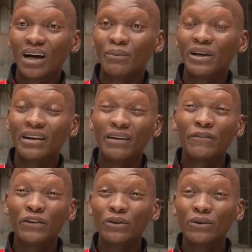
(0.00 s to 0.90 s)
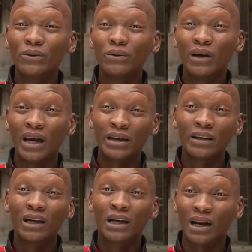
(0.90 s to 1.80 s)
I mean, if you're
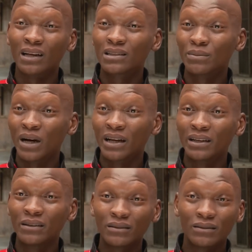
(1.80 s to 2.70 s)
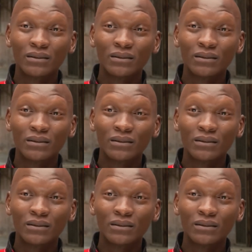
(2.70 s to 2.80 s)
earning grant money